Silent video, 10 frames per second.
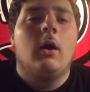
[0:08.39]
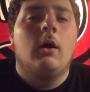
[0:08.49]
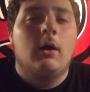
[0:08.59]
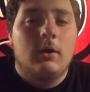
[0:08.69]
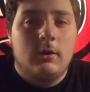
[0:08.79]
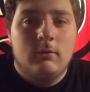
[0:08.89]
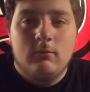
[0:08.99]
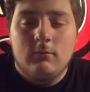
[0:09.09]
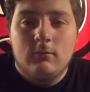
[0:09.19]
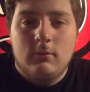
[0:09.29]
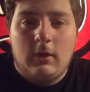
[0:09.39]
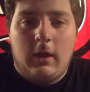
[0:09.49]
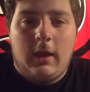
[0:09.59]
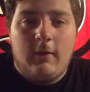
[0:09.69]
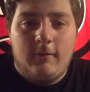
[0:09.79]
I
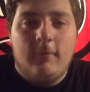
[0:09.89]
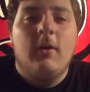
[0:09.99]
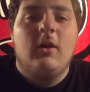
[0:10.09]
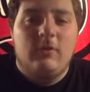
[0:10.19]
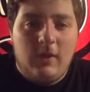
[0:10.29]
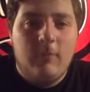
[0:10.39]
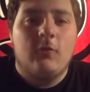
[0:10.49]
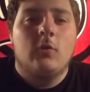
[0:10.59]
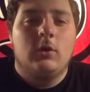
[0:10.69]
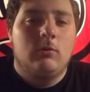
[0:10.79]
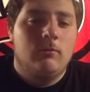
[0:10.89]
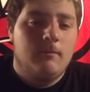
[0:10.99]
have tips for you.